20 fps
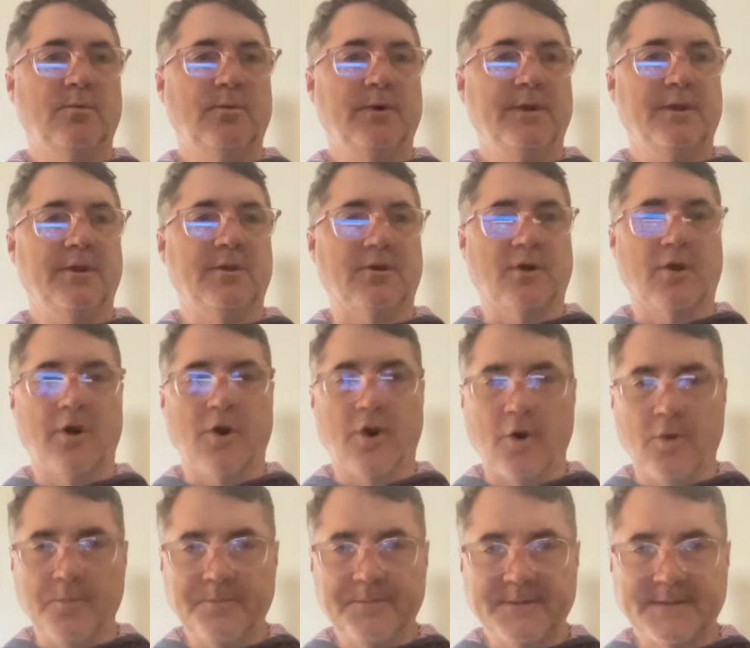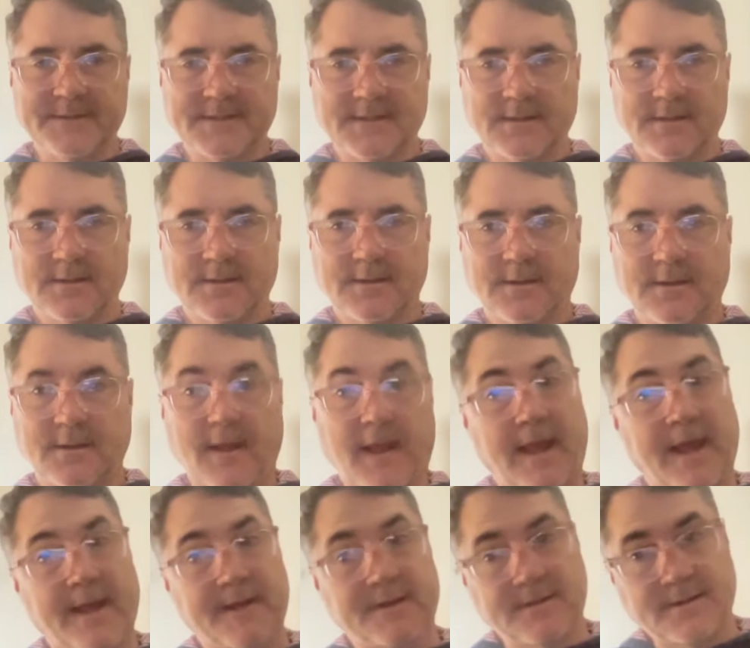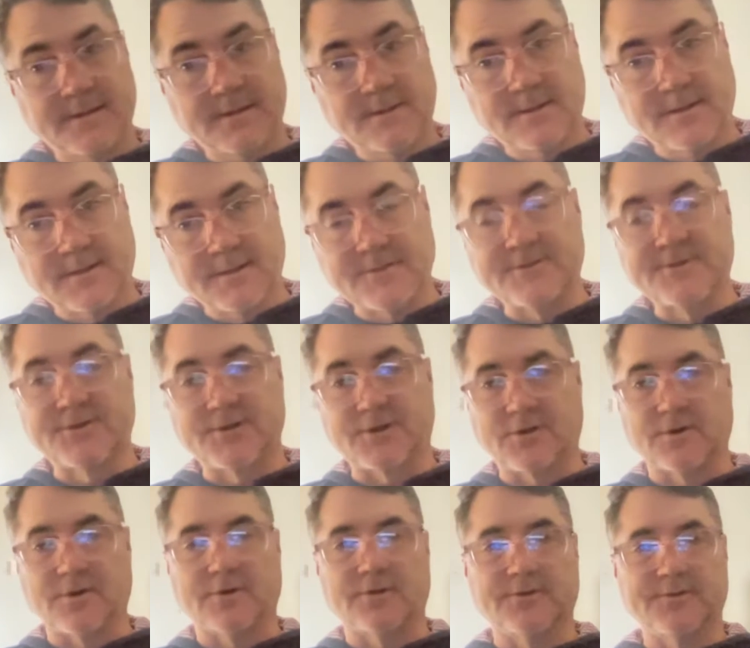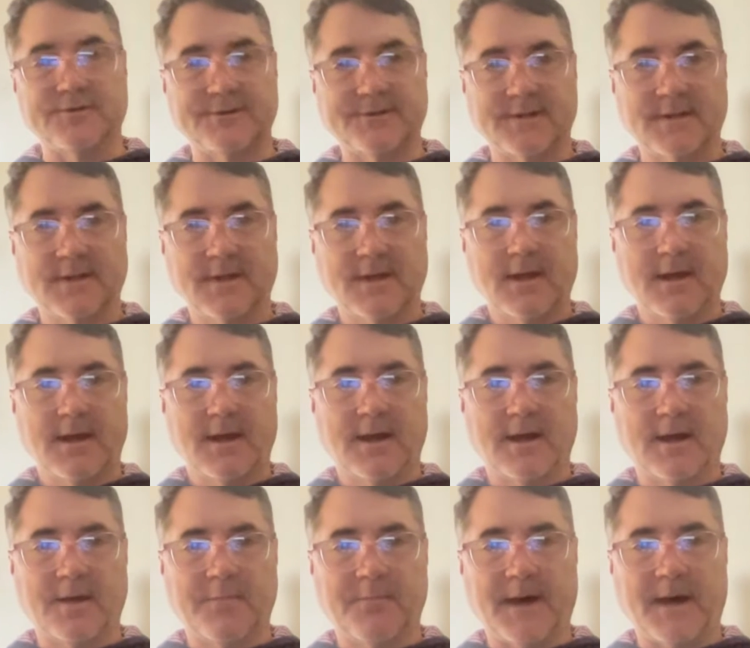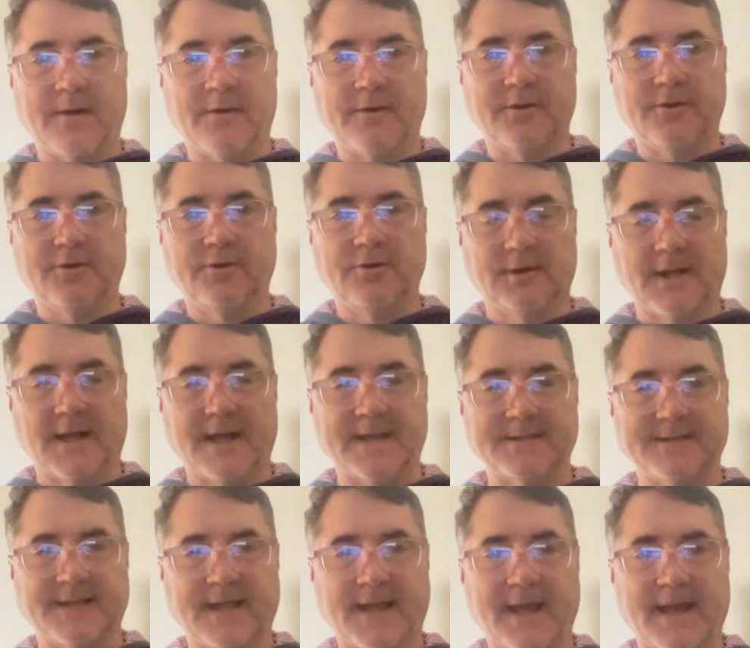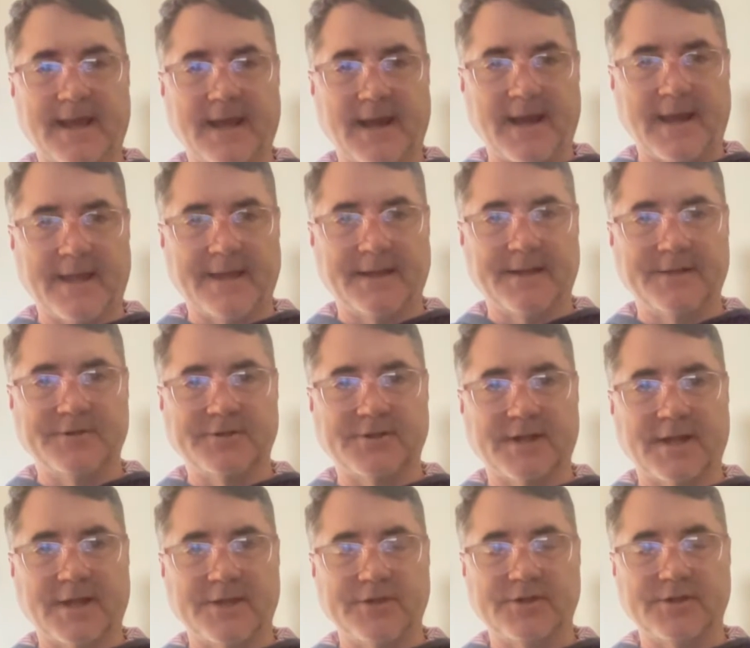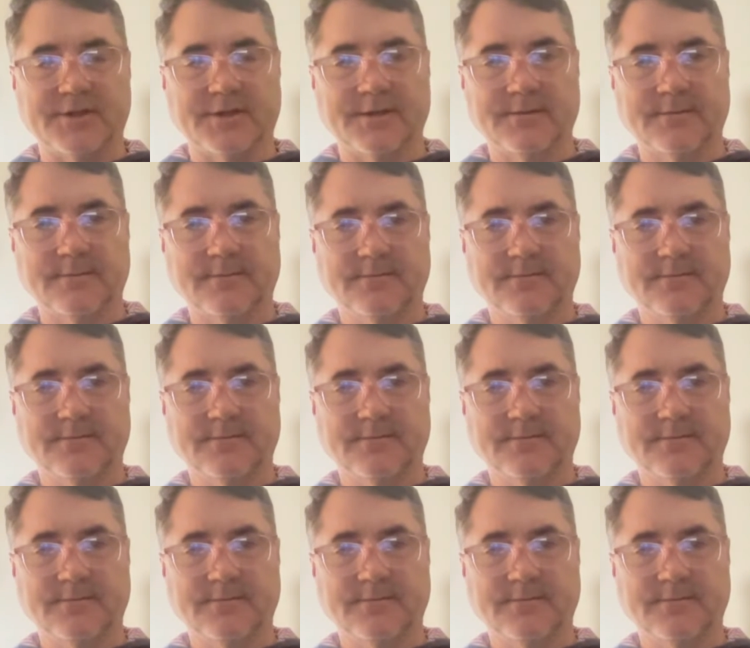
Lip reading: your hopes and concerns about utilizing AI in education?